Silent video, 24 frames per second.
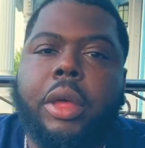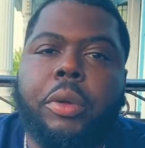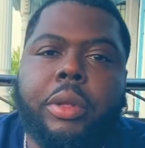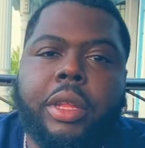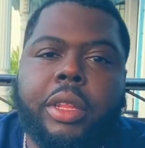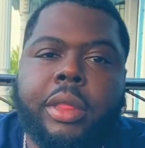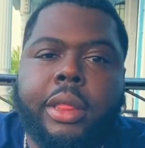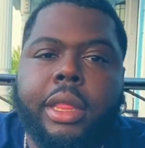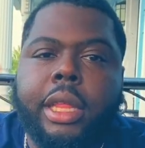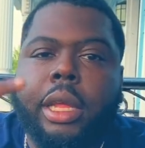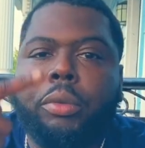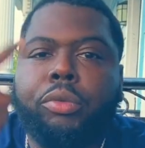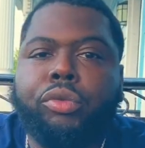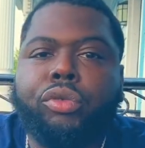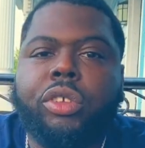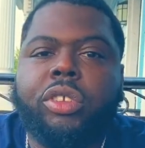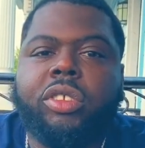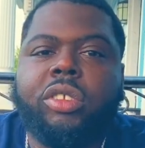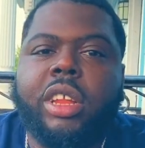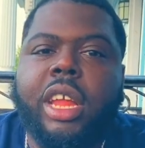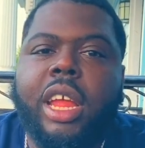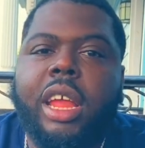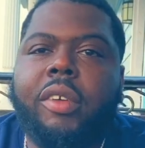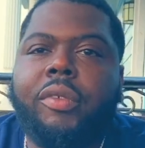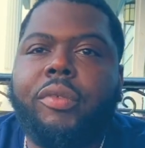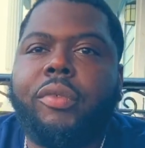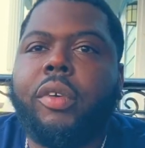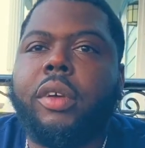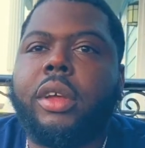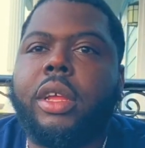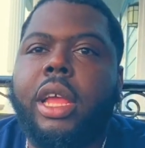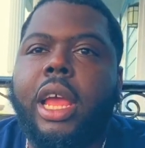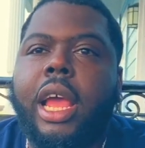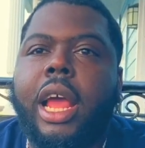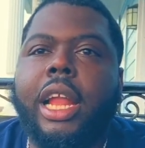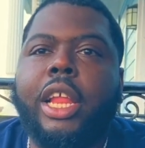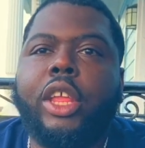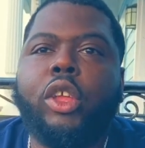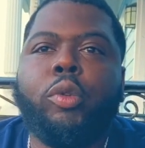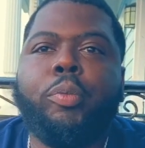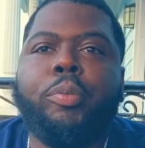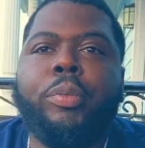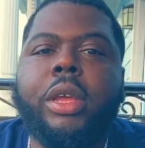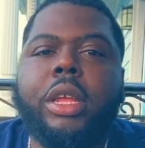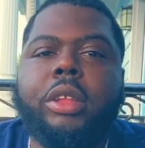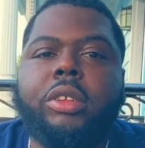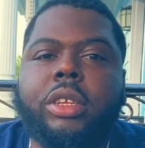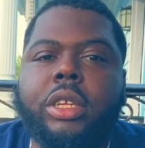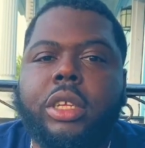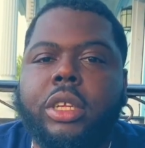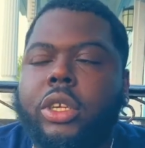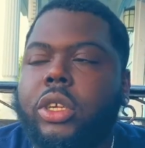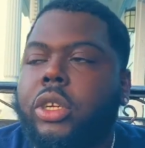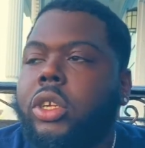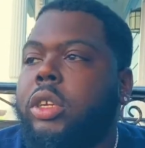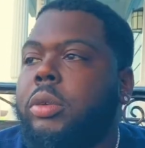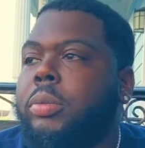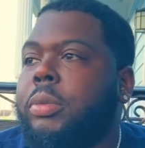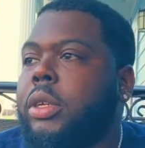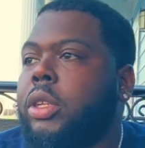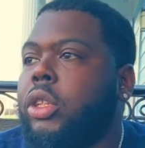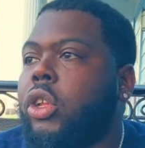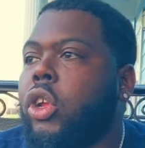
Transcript: That was the CM3 stand for Calio Meet You, you hear me?